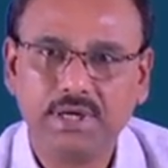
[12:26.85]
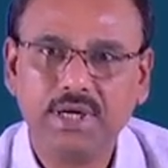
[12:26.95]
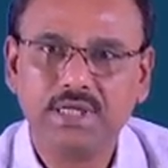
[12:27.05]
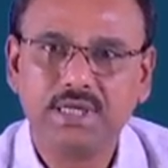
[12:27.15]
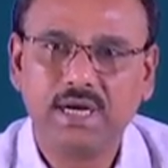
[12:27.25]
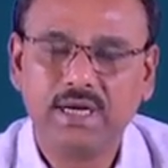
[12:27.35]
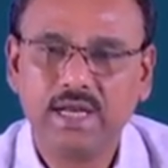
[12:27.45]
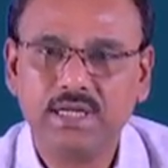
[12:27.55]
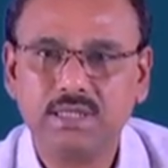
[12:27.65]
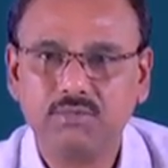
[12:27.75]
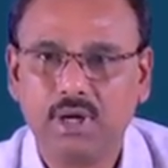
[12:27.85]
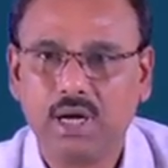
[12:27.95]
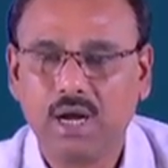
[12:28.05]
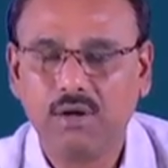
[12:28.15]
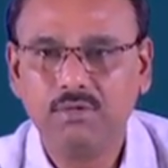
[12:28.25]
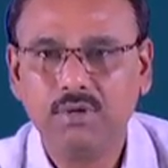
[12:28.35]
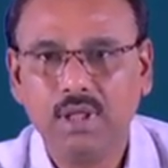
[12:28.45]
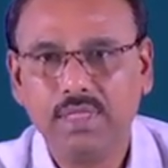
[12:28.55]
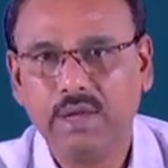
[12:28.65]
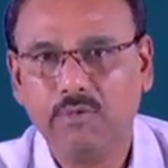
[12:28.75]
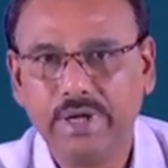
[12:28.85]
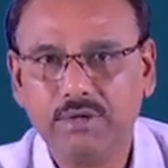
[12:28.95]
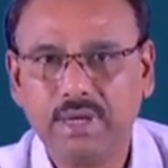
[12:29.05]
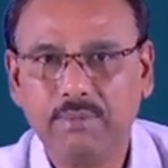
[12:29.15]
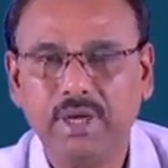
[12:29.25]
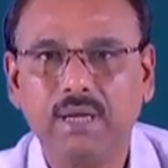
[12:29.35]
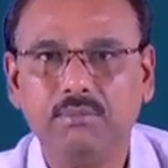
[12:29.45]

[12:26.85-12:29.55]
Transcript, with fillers: direction and that is how the weight would have been